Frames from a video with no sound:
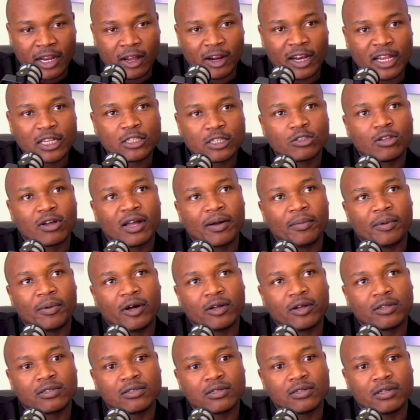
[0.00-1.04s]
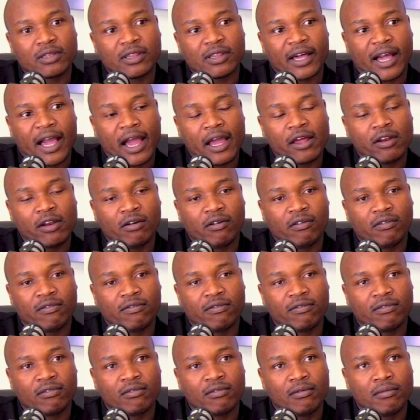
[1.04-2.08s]
now let's talk about the kind
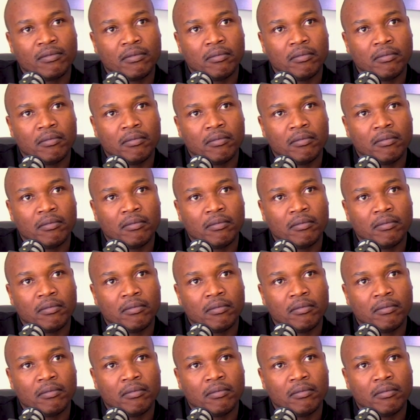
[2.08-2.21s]
of